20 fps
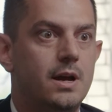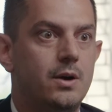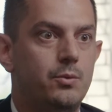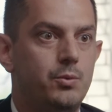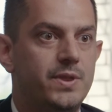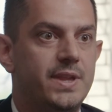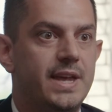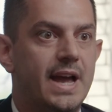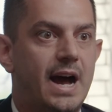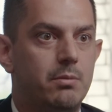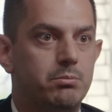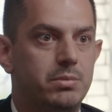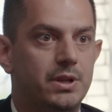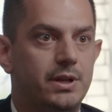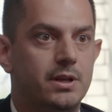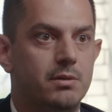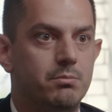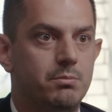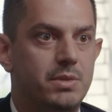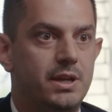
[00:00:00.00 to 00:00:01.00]
with the
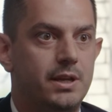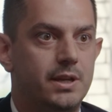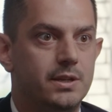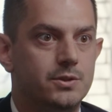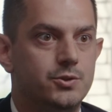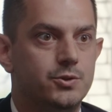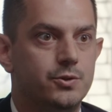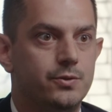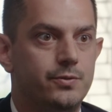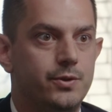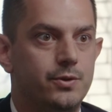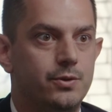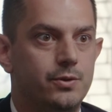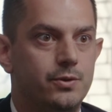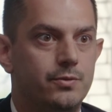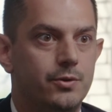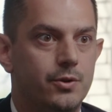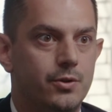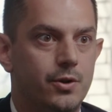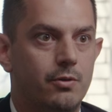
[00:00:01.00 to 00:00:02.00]
applicant being
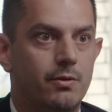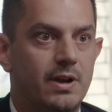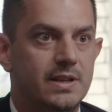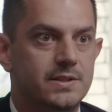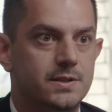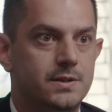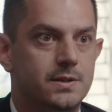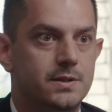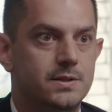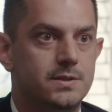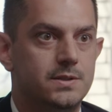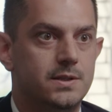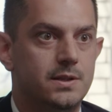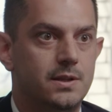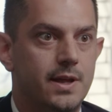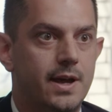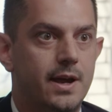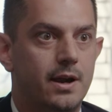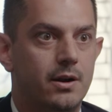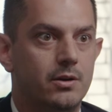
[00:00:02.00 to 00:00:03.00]
interviewed for their residency
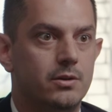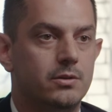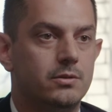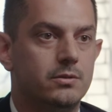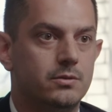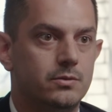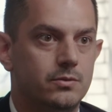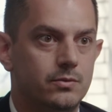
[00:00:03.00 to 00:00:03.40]
there,